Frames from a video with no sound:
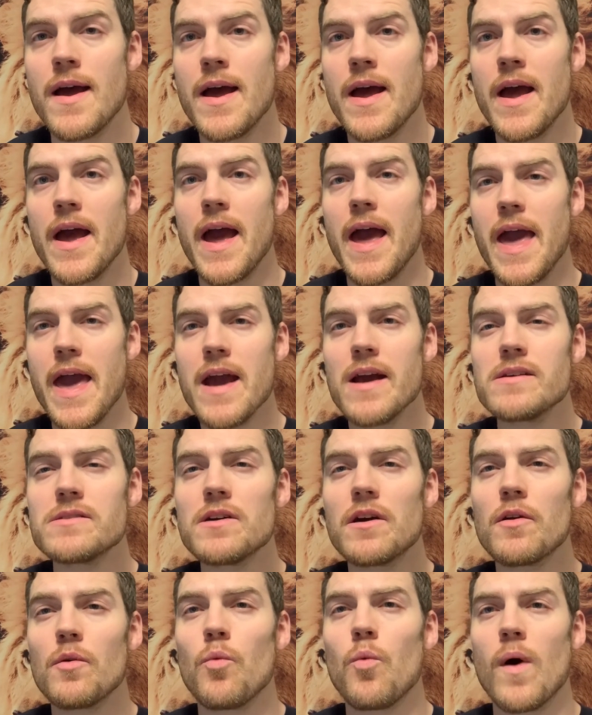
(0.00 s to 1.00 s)
eggs
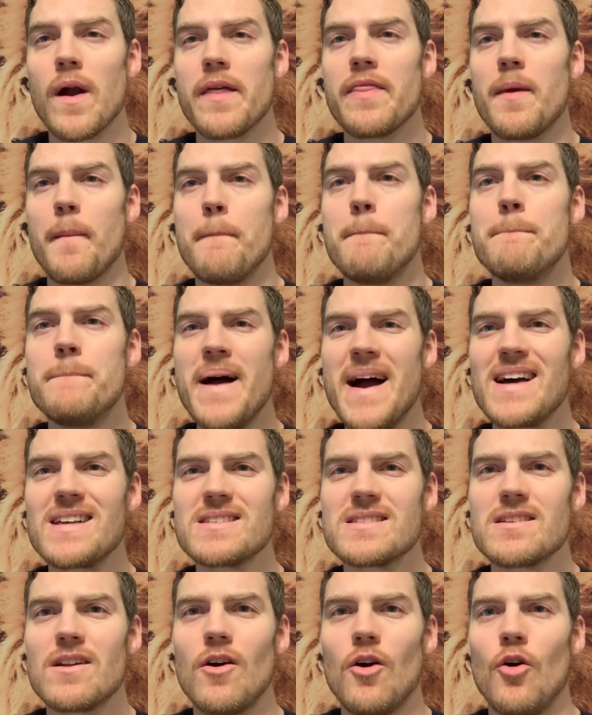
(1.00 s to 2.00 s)
are one of the
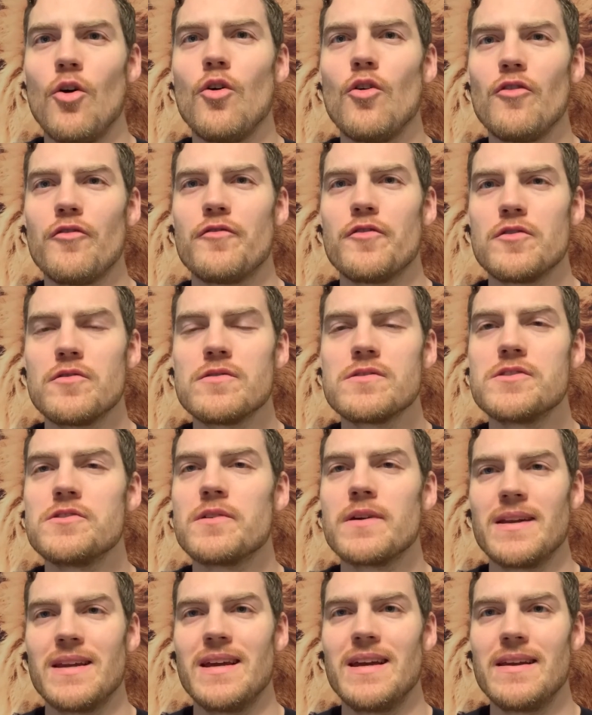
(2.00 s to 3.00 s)
best whole foods you
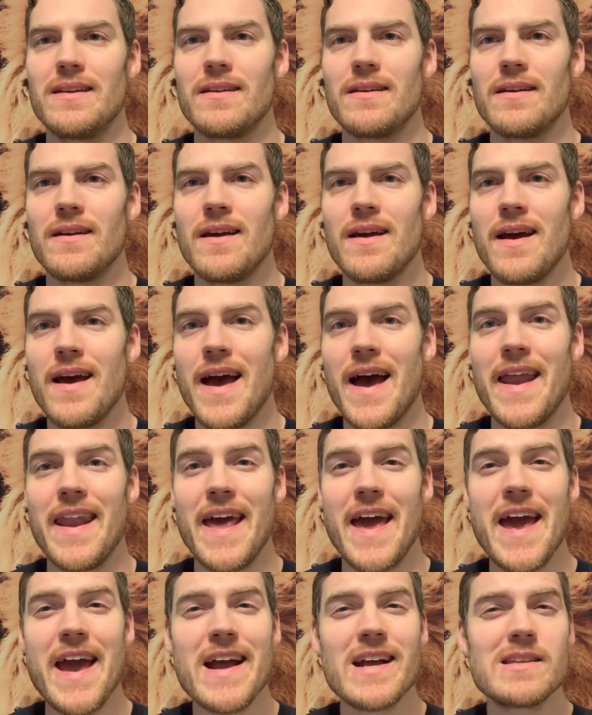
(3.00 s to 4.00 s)
can eat. And
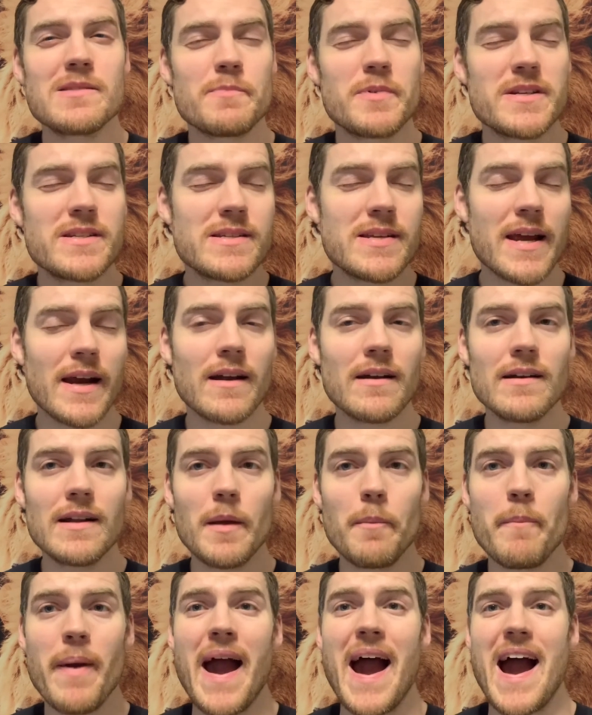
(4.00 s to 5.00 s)
eggs, particularly
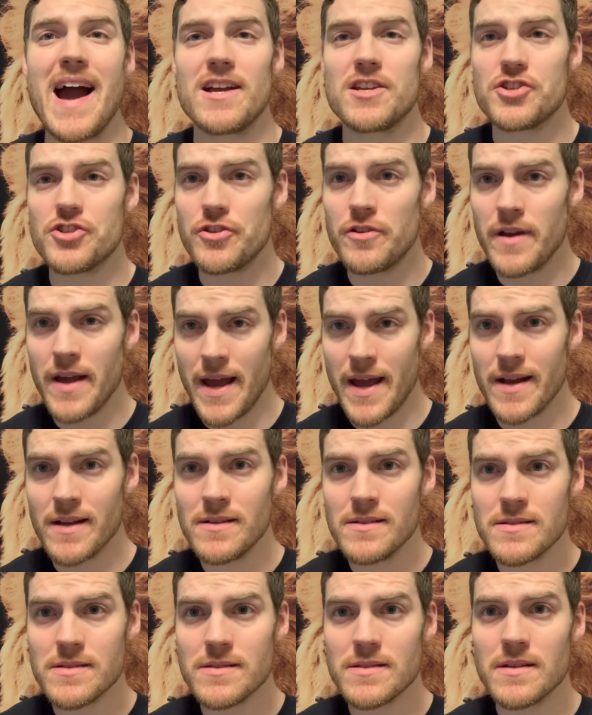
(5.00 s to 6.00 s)
pastured
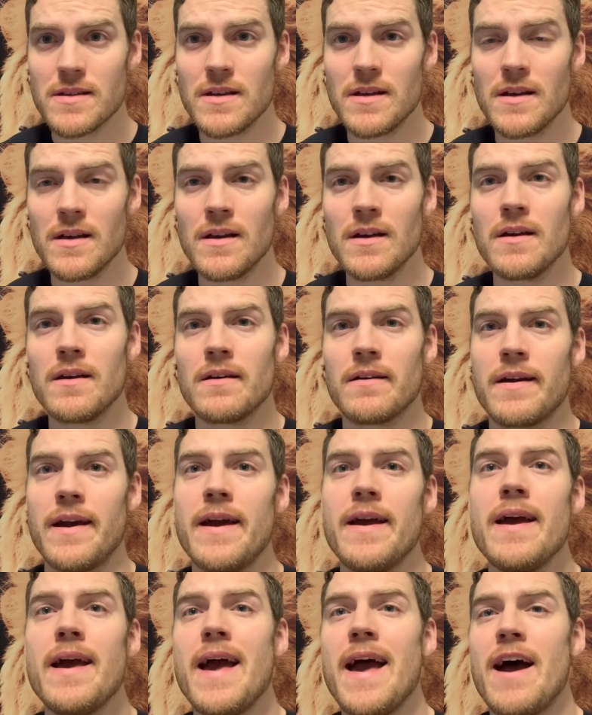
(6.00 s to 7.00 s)
eggs,
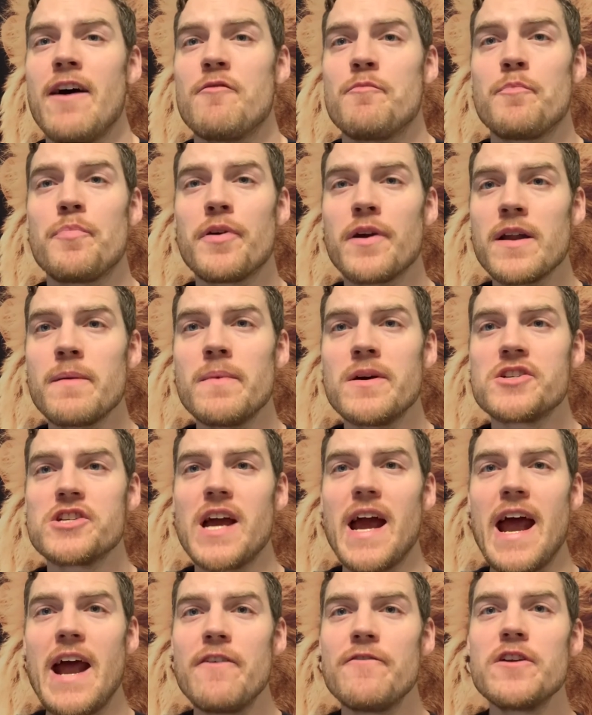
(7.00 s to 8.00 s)
okay, have pretty much
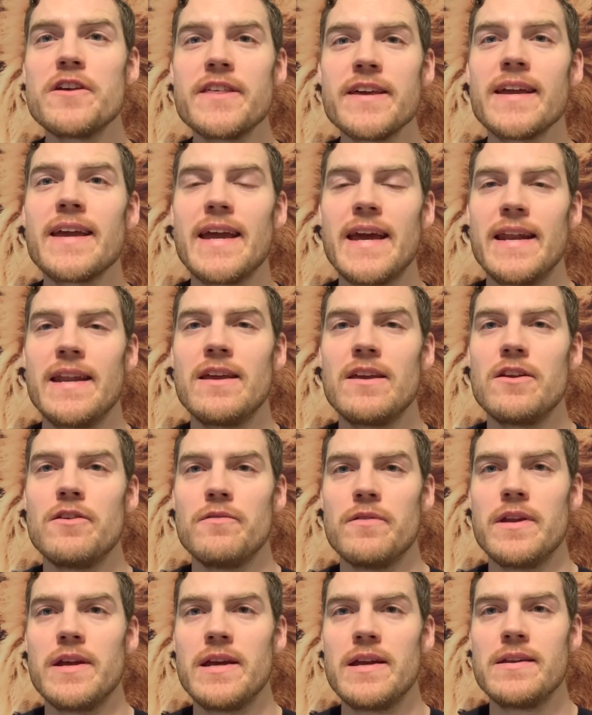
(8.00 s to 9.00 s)
everything in it you
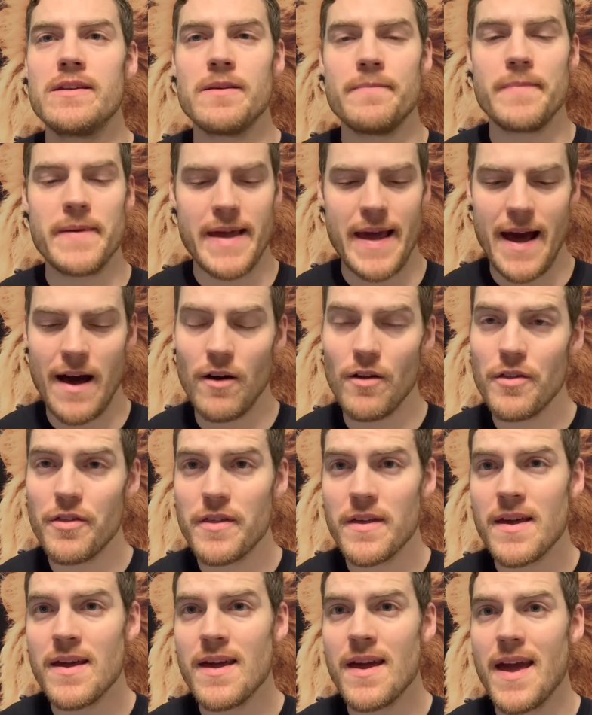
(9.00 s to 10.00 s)
need to be
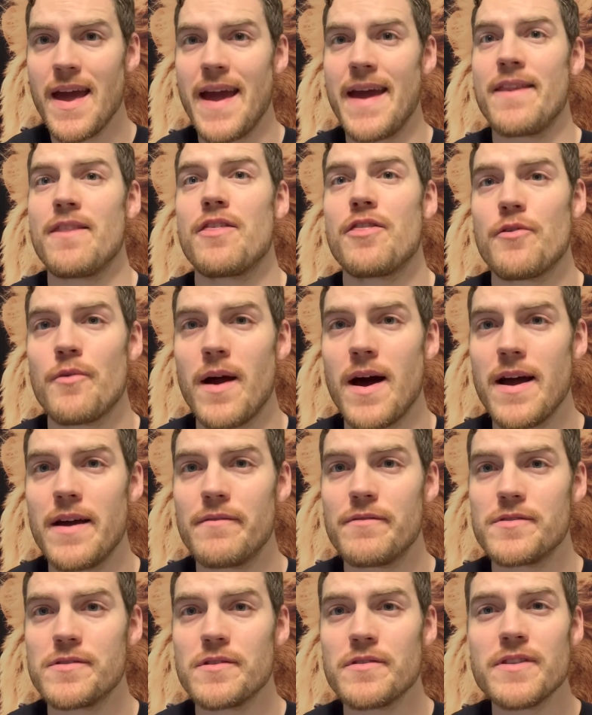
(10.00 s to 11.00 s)
healthy and thrive.
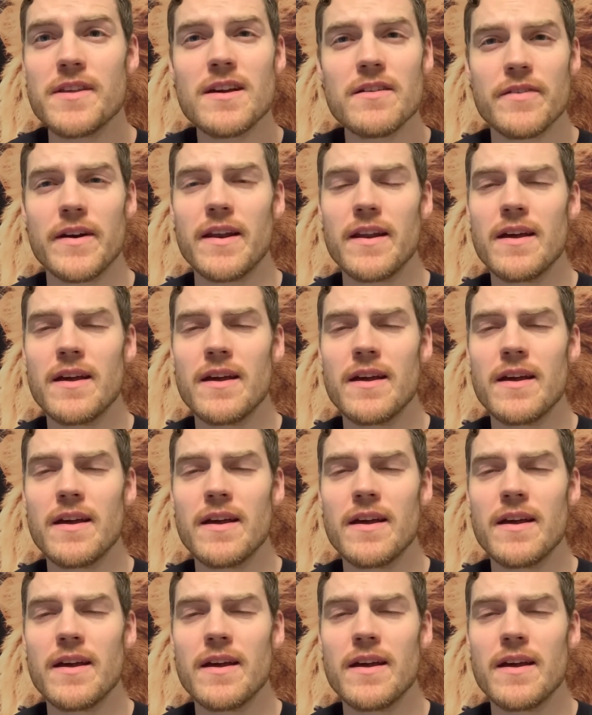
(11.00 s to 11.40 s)
So think of it.